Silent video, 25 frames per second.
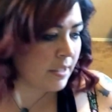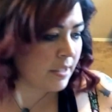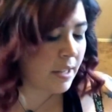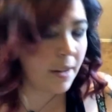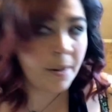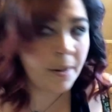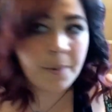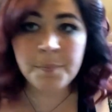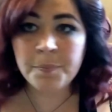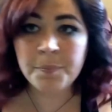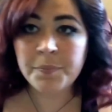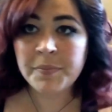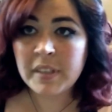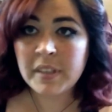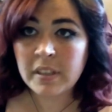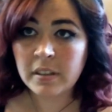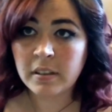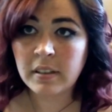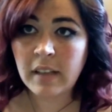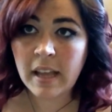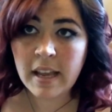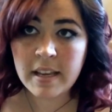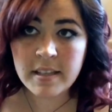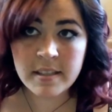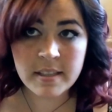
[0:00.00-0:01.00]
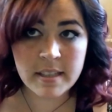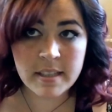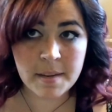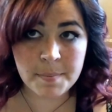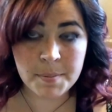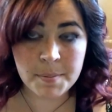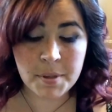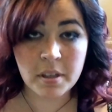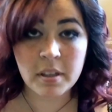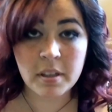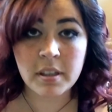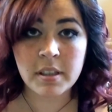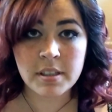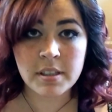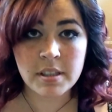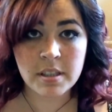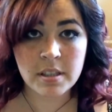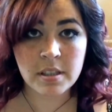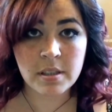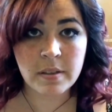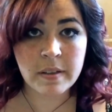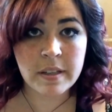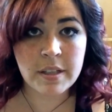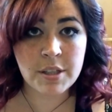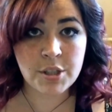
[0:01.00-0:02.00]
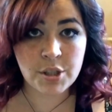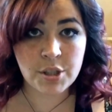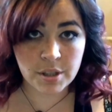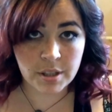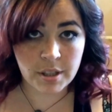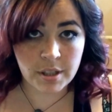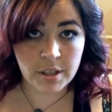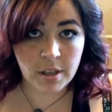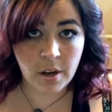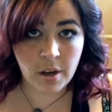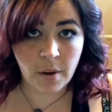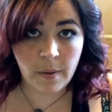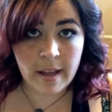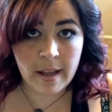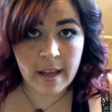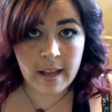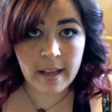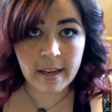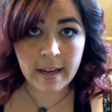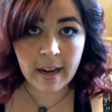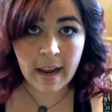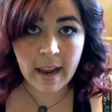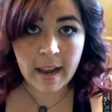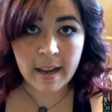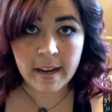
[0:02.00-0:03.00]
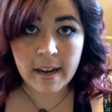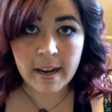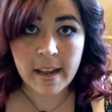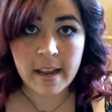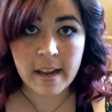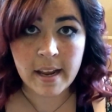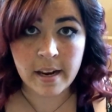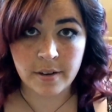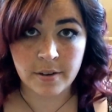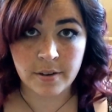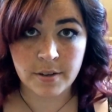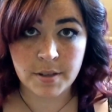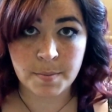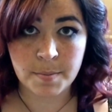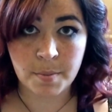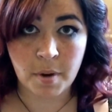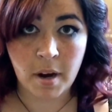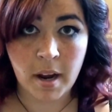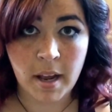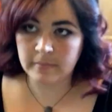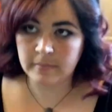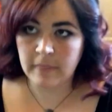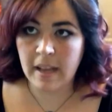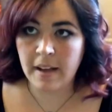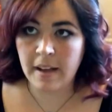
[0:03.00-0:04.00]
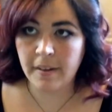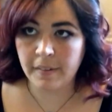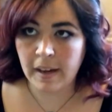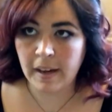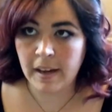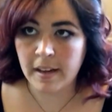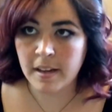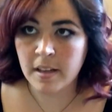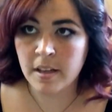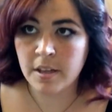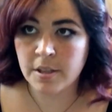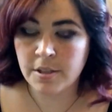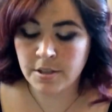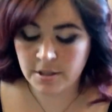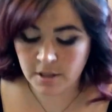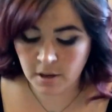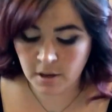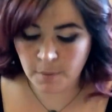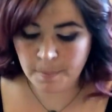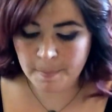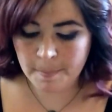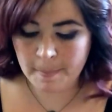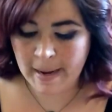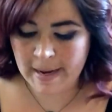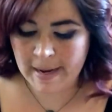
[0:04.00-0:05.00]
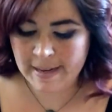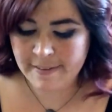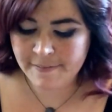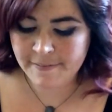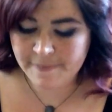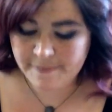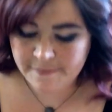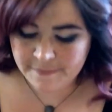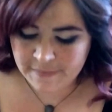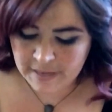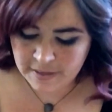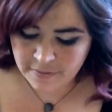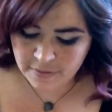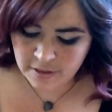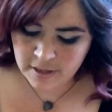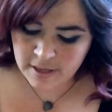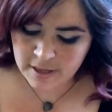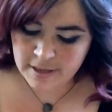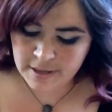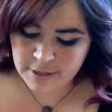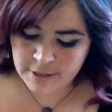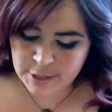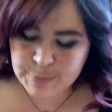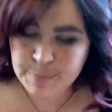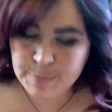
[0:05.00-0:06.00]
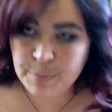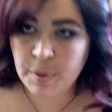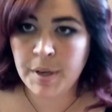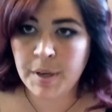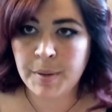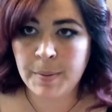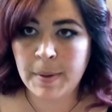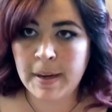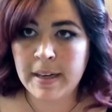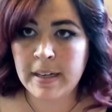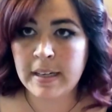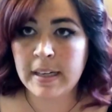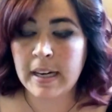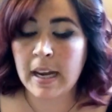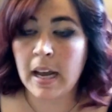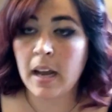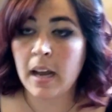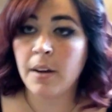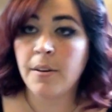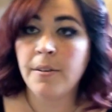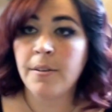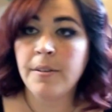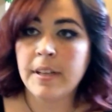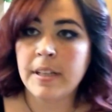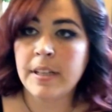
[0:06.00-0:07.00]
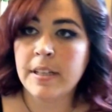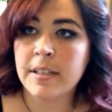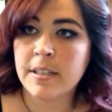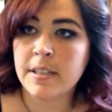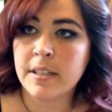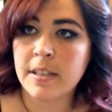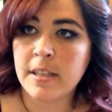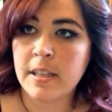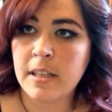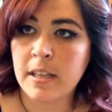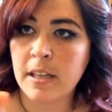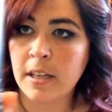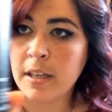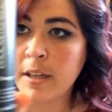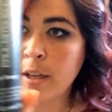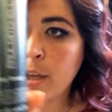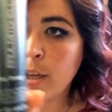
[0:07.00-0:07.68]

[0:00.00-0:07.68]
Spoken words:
So your last step you're going to do is you're going to go ahead and hairspray. Okay. So my favorite hairspray right now is the